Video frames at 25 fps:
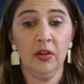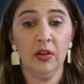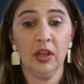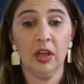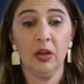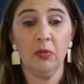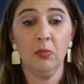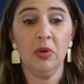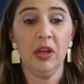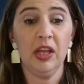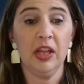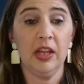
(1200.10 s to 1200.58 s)

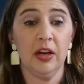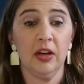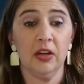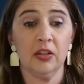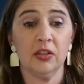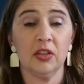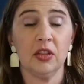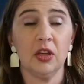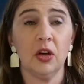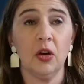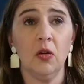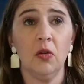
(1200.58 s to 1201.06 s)
can be there.
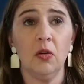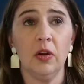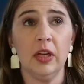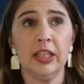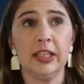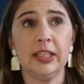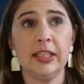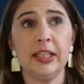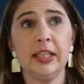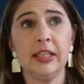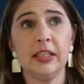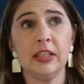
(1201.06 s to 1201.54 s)
So
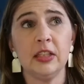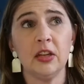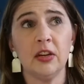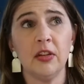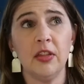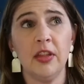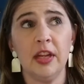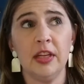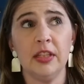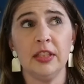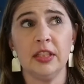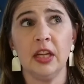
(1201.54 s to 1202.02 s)
it's easier
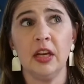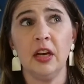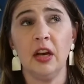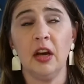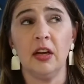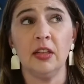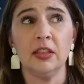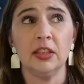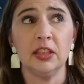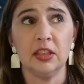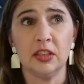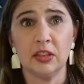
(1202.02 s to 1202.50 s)
than to
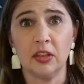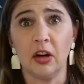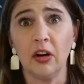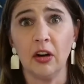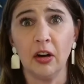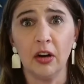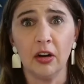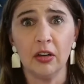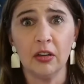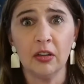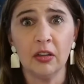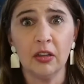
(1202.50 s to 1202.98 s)
not
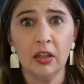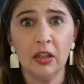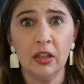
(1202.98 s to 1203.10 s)
start